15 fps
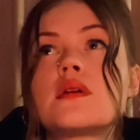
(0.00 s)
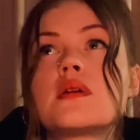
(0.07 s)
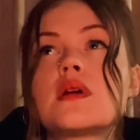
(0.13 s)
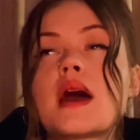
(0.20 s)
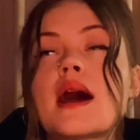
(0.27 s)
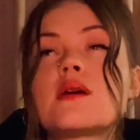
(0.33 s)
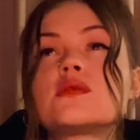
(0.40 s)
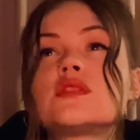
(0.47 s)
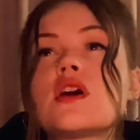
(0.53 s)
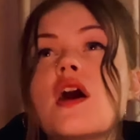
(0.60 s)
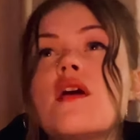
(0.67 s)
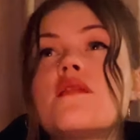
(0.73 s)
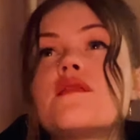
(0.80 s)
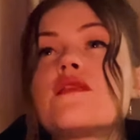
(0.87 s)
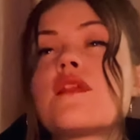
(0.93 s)
how
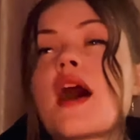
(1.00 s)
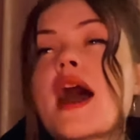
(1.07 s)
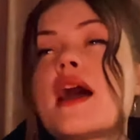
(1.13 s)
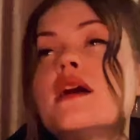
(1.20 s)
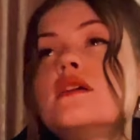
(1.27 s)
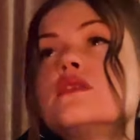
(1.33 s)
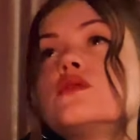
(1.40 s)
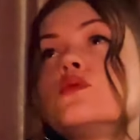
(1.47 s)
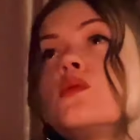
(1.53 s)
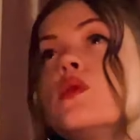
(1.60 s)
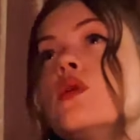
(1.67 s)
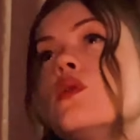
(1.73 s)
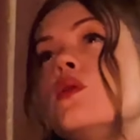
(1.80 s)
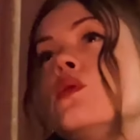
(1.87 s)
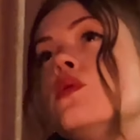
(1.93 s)
certain fighters
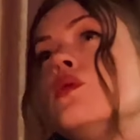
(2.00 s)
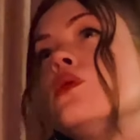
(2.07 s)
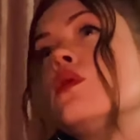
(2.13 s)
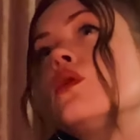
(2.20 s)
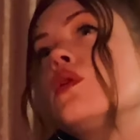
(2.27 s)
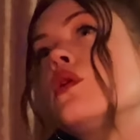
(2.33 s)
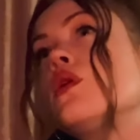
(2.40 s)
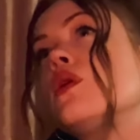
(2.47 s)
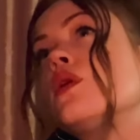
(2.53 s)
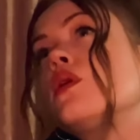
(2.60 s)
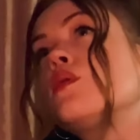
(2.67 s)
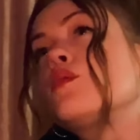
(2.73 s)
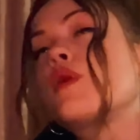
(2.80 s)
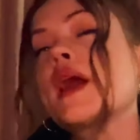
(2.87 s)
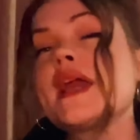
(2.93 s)
will
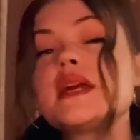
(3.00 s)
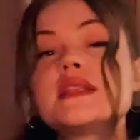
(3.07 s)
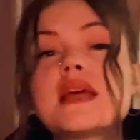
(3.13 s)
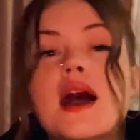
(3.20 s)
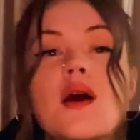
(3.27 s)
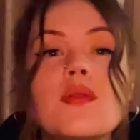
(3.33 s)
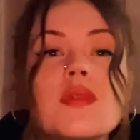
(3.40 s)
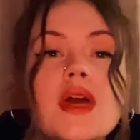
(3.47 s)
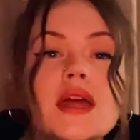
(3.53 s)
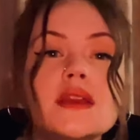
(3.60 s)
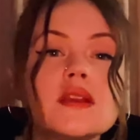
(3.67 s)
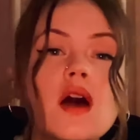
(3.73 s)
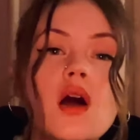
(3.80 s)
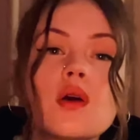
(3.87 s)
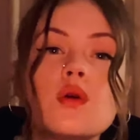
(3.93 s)
break down their
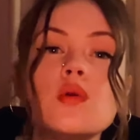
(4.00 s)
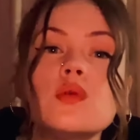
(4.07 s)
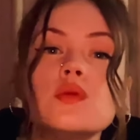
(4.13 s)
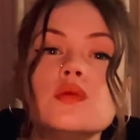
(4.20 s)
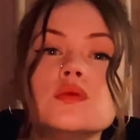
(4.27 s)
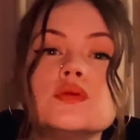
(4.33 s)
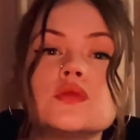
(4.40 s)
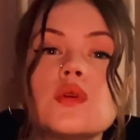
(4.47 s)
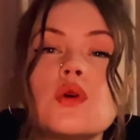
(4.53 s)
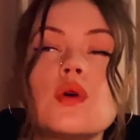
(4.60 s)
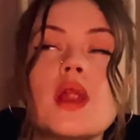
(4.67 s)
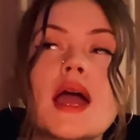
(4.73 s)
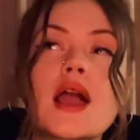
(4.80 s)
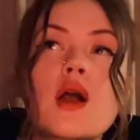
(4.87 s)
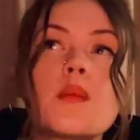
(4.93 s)
knuckles, or
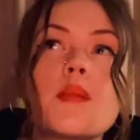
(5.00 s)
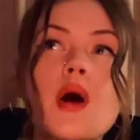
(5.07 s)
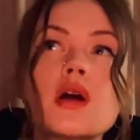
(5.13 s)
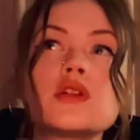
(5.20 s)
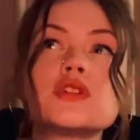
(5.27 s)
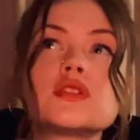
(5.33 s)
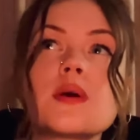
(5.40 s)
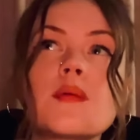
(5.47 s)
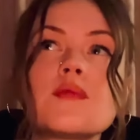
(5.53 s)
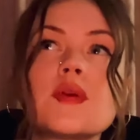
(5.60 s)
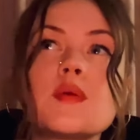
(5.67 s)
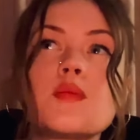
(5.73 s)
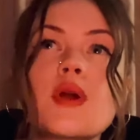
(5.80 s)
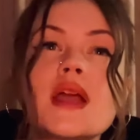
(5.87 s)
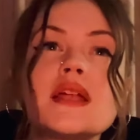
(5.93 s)
like punch
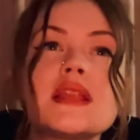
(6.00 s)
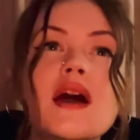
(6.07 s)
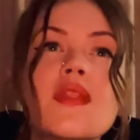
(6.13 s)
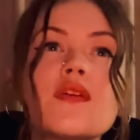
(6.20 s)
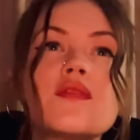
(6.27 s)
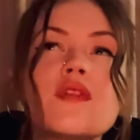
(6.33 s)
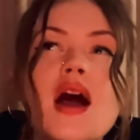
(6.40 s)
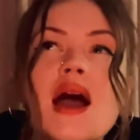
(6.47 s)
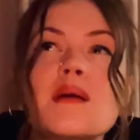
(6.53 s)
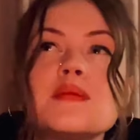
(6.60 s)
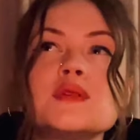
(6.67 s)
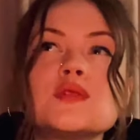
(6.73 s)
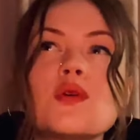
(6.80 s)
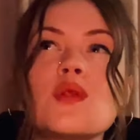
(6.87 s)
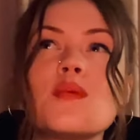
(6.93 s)
something, break down the
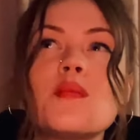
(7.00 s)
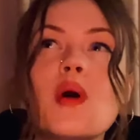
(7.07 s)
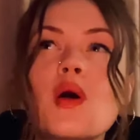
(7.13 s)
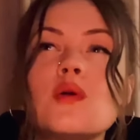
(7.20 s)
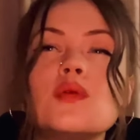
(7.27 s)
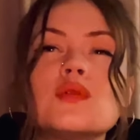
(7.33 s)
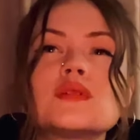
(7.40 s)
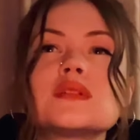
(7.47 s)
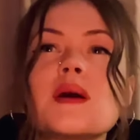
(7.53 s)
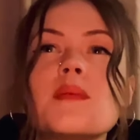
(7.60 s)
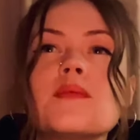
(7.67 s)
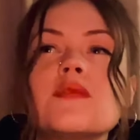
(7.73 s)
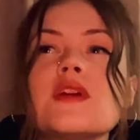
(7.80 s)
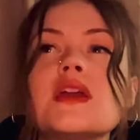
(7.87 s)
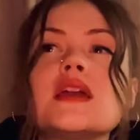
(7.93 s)
fibers or the bone or
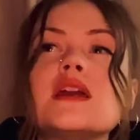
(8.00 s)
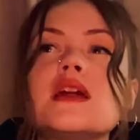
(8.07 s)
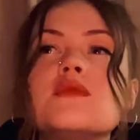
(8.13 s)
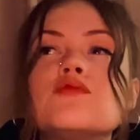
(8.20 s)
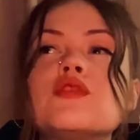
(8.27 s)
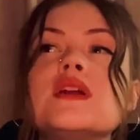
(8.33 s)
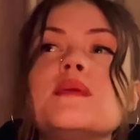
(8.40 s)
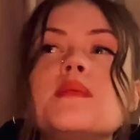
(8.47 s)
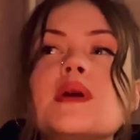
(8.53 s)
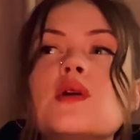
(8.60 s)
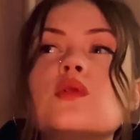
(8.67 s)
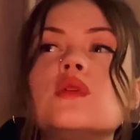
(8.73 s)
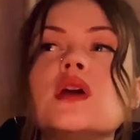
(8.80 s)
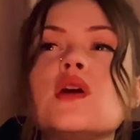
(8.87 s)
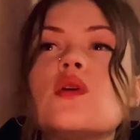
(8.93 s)
something and
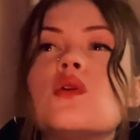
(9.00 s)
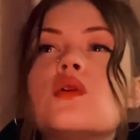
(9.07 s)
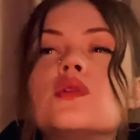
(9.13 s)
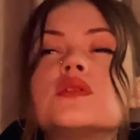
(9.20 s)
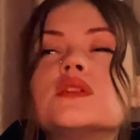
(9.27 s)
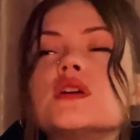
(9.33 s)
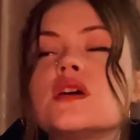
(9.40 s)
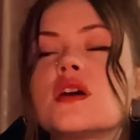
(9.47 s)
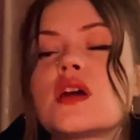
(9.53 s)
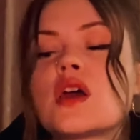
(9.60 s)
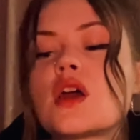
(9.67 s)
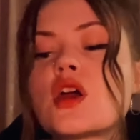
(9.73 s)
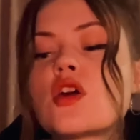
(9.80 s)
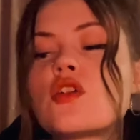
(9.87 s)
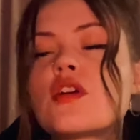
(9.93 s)
rebuild it, or to
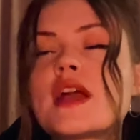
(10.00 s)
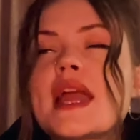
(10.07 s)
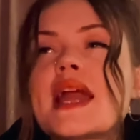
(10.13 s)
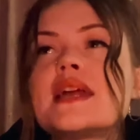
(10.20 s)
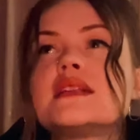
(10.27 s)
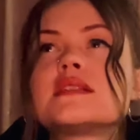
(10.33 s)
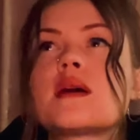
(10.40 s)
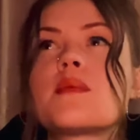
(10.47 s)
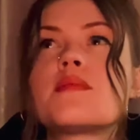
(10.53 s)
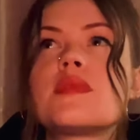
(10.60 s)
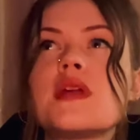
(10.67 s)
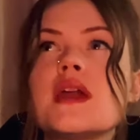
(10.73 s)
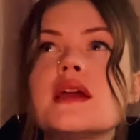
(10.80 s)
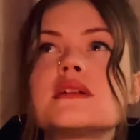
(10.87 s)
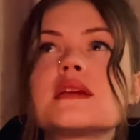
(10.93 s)
create
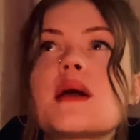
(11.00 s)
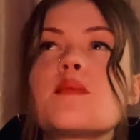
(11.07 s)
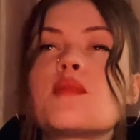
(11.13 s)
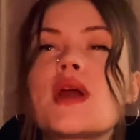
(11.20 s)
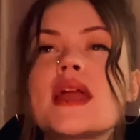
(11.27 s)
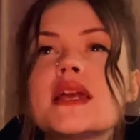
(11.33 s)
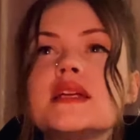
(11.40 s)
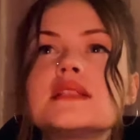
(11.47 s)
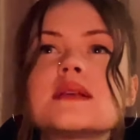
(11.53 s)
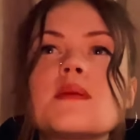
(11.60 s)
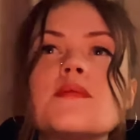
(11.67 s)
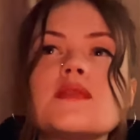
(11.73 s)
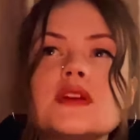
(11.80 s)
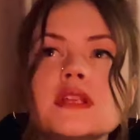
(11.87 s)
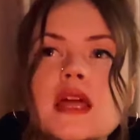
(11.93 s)
something. It's like breaking
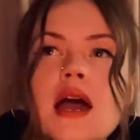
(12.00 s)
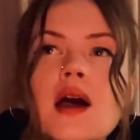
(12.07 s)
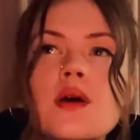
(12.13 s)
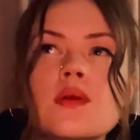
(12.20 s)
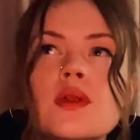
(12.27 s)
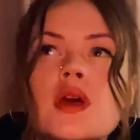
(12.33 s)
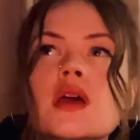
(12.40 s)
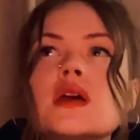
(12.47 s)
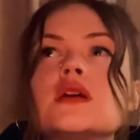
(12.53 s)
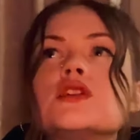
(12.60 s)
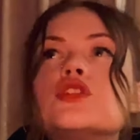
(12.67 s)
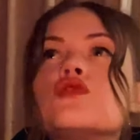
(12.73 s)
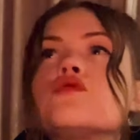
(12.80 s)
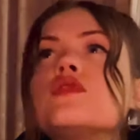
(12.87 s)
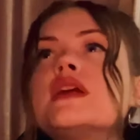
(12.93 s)
something down
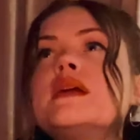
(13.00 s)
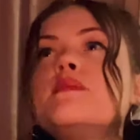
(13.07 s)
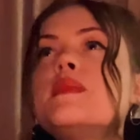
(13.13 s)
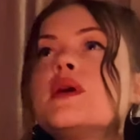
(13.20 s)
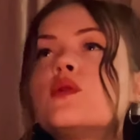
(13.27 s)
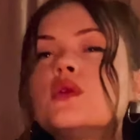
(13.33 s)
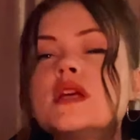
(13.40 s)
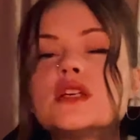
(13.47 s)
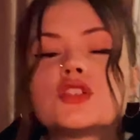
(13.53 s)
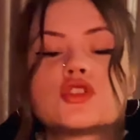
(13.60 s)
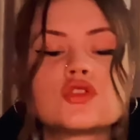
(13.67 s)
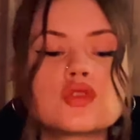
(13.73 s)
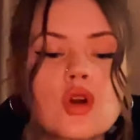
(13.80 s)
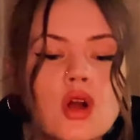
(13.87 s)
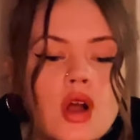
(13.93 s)
to rebuild it
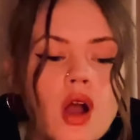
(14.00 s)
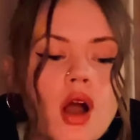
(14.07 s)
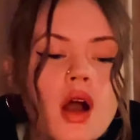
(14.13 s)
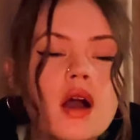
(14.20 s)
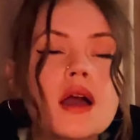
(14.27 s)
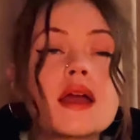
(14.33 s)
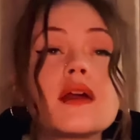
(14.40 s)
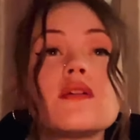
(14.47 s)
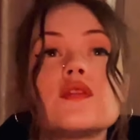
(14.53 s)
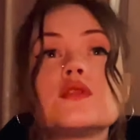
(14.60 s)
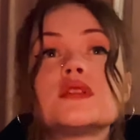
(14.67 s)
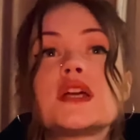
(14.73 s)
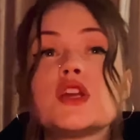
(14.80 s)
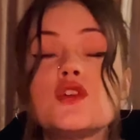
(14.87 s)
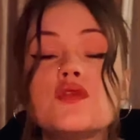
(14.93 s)
stronger. It
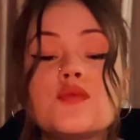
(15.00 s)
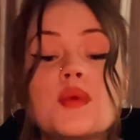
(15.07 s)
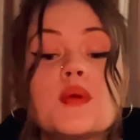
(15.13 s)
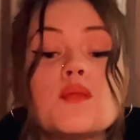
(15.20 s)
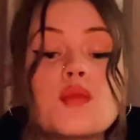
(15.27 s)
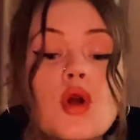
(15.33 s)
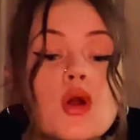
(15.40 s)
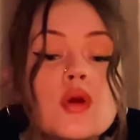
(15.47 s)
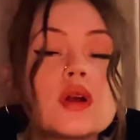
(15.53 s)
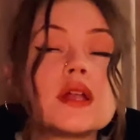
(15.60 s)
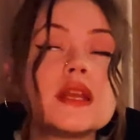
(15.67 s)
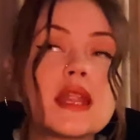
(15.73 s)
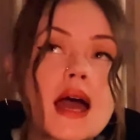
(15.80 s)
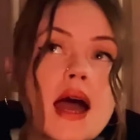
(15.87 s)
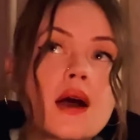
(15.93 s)
feels like you've been
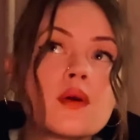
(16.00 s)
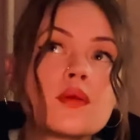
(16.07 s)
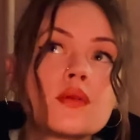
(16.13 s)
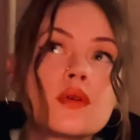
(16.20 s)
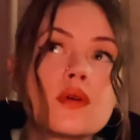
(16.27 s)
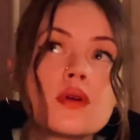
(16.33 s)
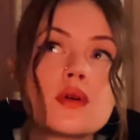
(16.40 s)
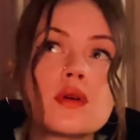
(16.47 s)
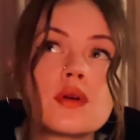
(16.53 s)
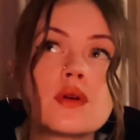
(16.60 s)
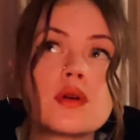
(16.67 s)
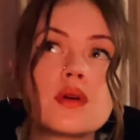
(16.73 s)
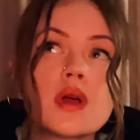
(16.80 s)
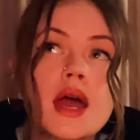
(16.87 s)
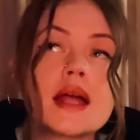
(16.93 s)
broken down
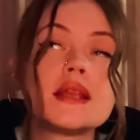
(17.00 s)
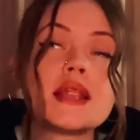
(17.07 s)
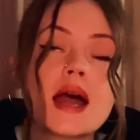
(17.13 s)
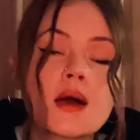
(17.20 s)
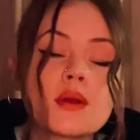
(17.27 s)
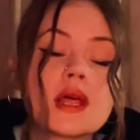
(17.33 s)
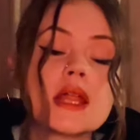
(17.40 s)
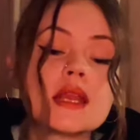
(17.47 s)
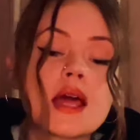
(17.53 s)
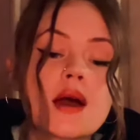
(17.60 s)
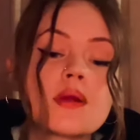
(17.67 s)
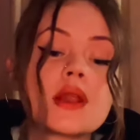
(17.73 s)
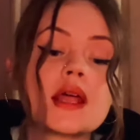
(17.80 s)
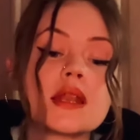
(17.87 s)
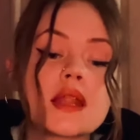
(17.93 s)
and down and
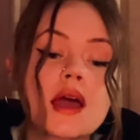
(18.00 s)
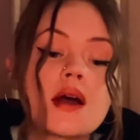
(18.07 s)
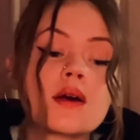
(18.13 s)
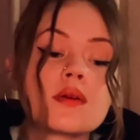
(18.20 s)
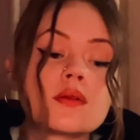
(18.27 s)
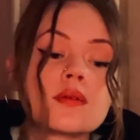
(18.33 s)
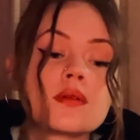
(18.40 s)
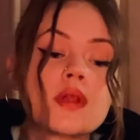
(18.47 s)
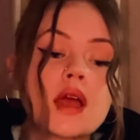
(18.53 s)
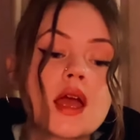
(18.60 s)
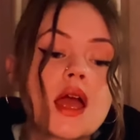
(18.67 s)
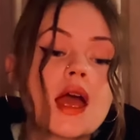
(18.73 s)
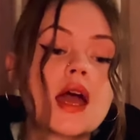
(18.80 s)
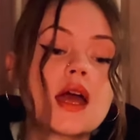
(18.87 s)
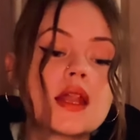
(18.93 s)
down and down
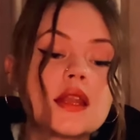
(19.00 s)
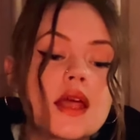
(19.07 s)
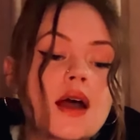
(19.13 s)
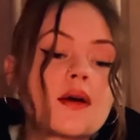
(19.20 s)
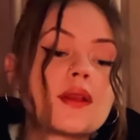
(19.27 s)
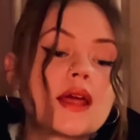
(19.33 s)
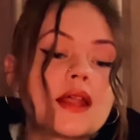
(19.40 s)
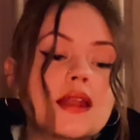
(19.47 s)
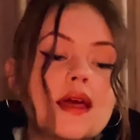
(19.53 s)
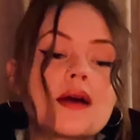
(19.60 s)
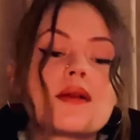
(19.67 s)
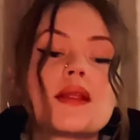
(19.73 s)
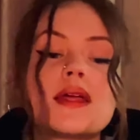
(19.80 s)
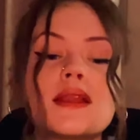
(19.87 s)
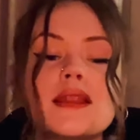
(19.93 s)
and down and
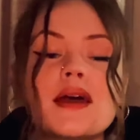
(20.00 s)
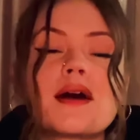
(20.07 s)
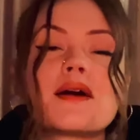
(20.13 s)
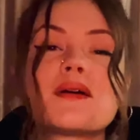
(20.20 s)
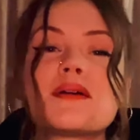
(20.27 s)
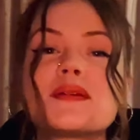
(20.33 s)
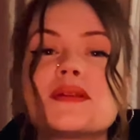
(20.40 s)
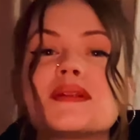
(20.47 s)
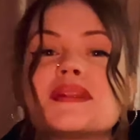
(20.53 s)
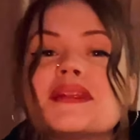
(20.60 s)
down and down.